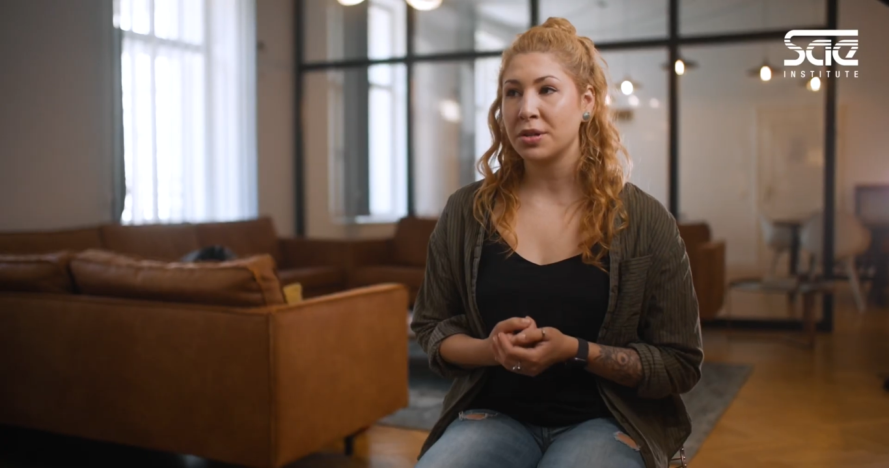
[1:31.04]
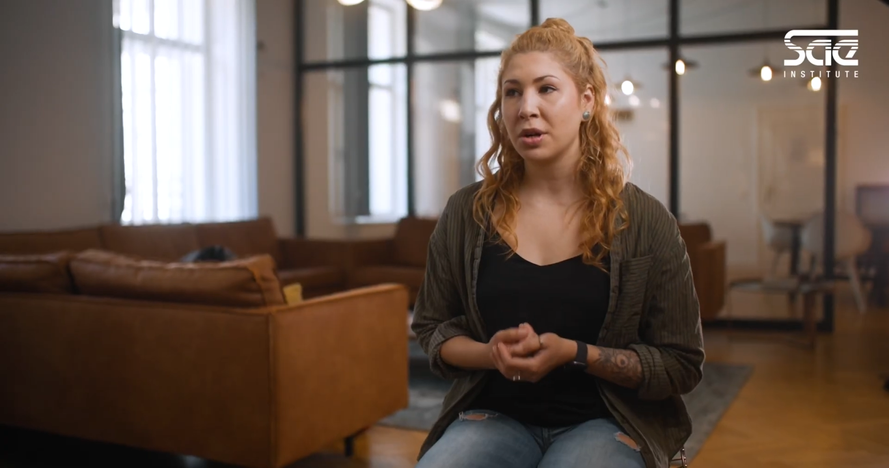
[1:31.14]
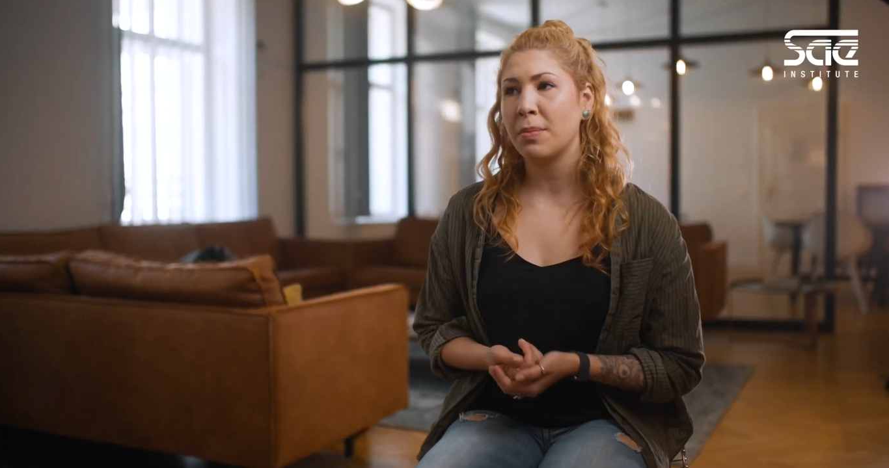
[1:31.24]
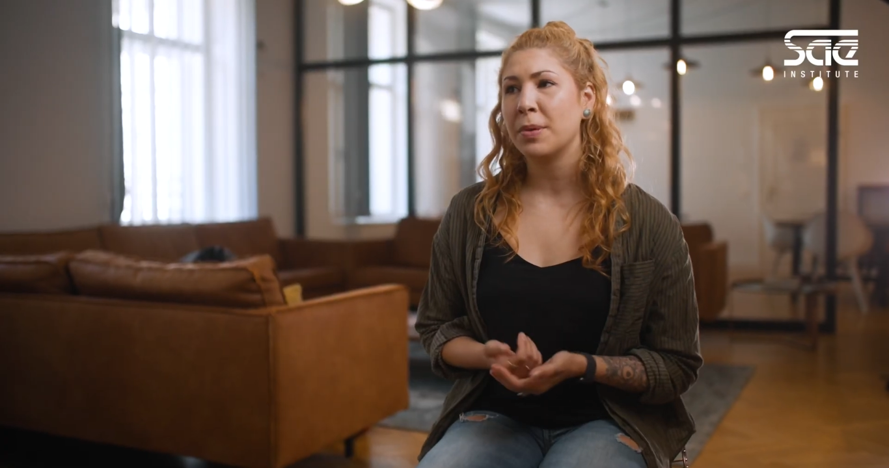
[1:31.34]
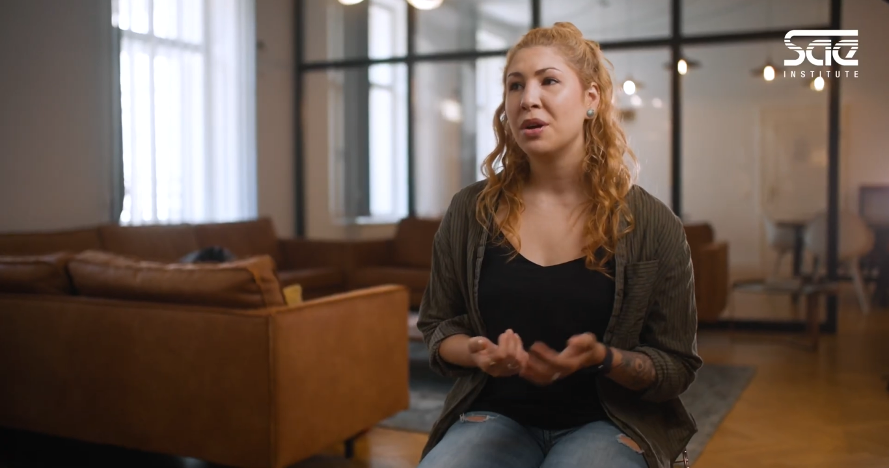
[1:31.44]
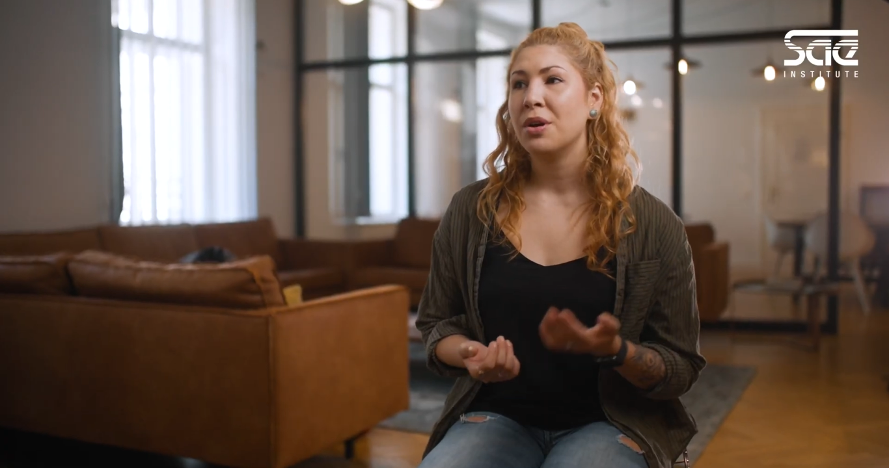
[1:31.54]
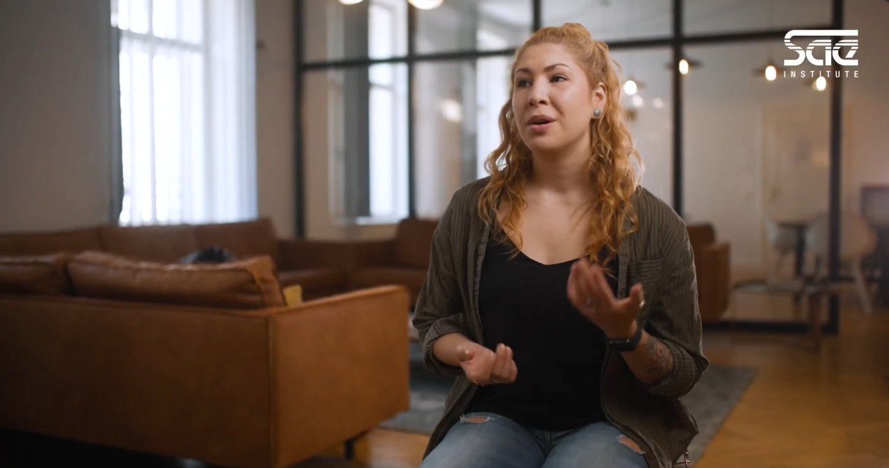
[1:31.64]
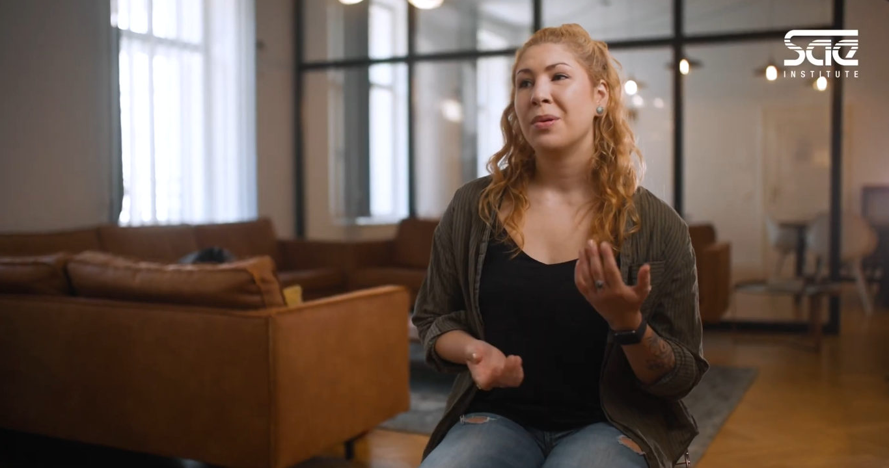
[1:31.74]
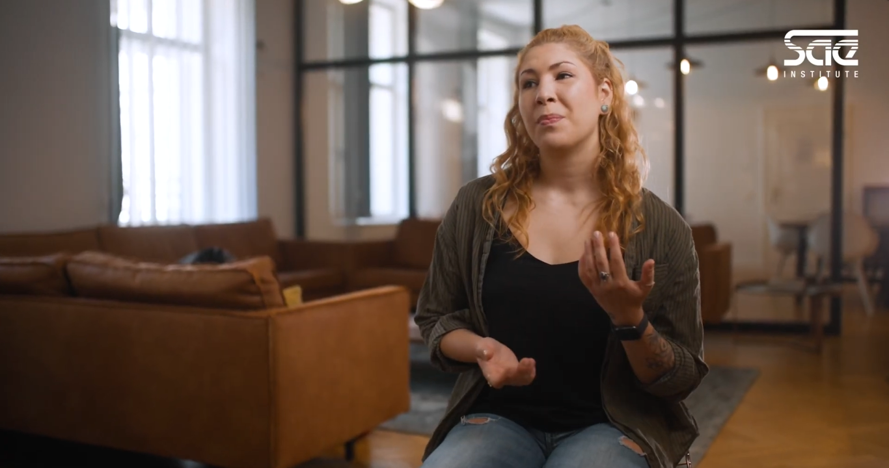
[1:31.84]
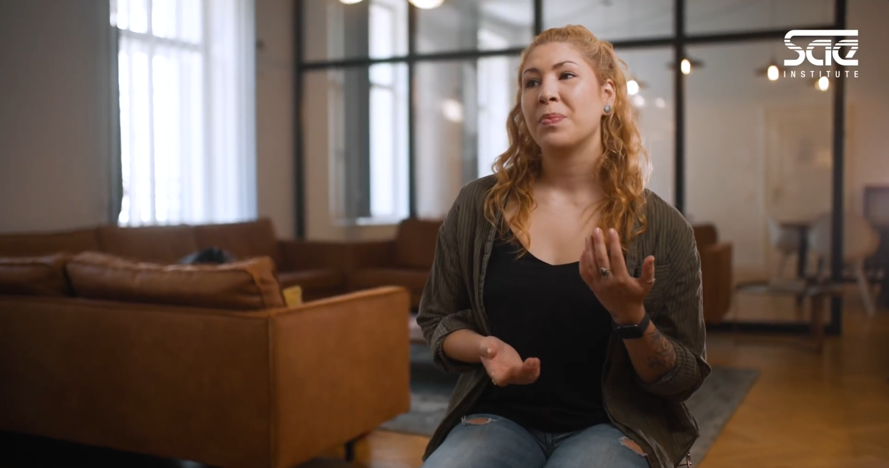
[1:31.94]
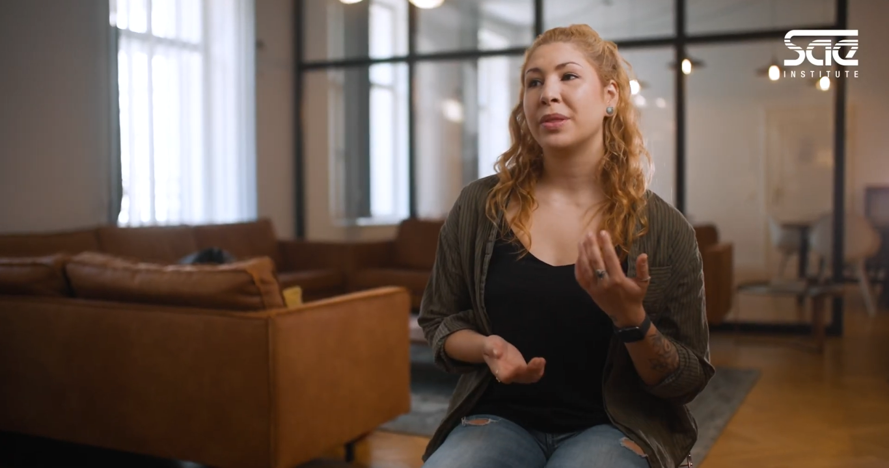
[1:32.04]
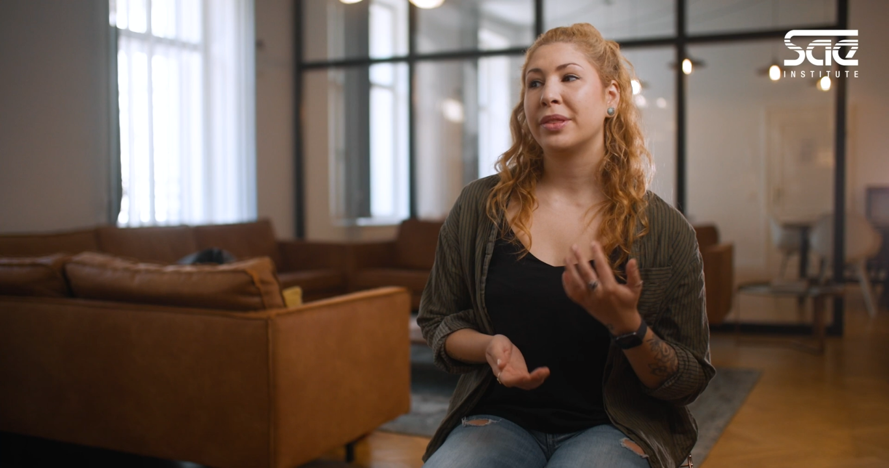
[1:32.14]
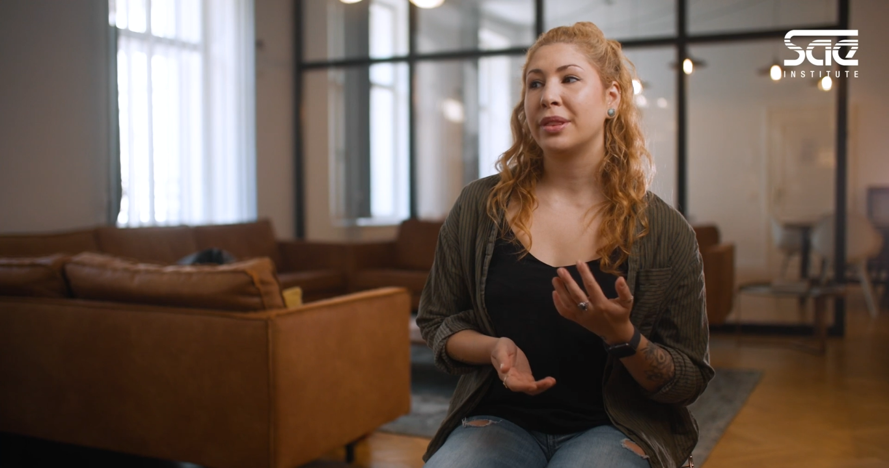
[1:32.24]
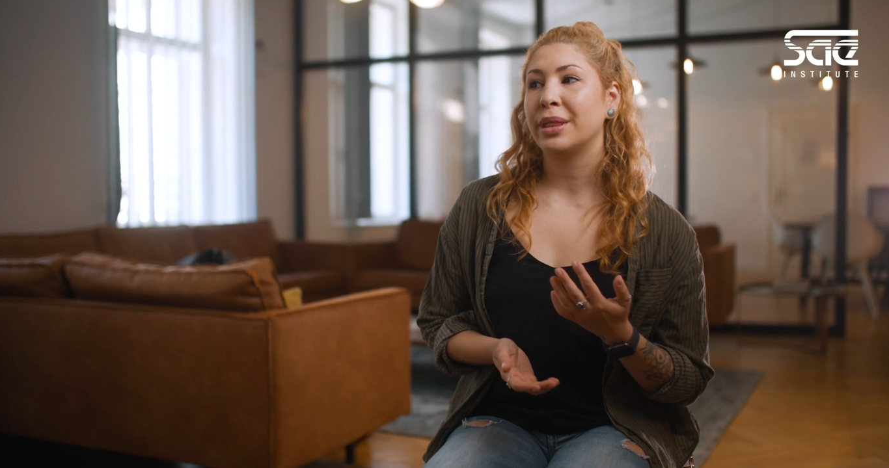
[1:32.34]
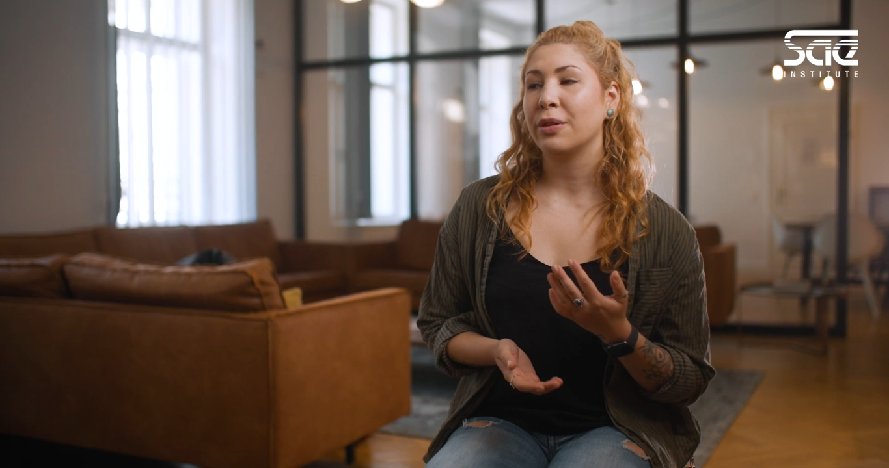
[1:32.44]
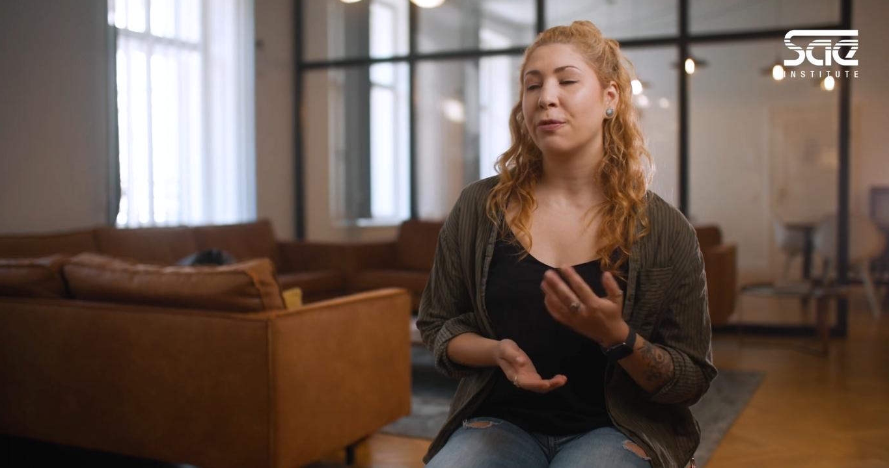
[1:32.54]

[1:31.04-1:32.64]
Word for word: a job. The